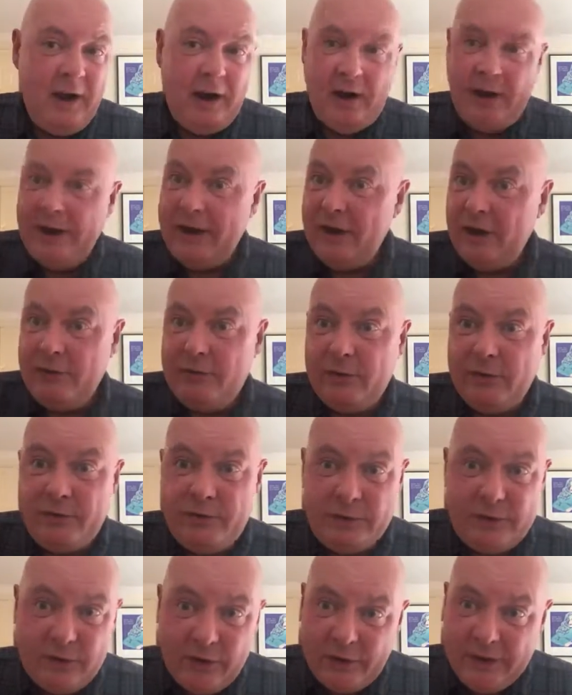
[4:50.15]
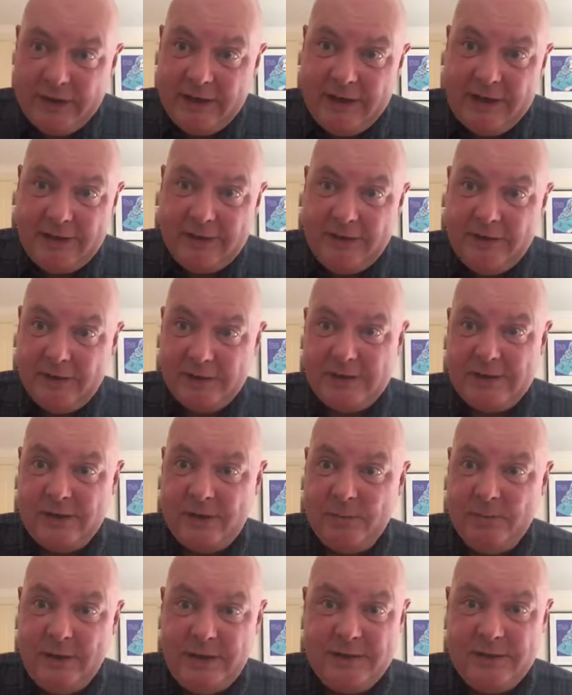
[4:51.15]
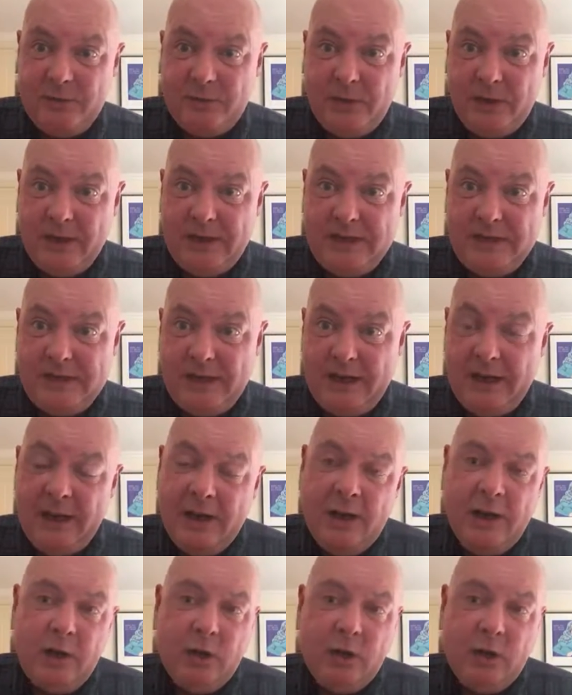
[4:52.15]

I don't know if I've forgotten anything else that I'm meant to really say.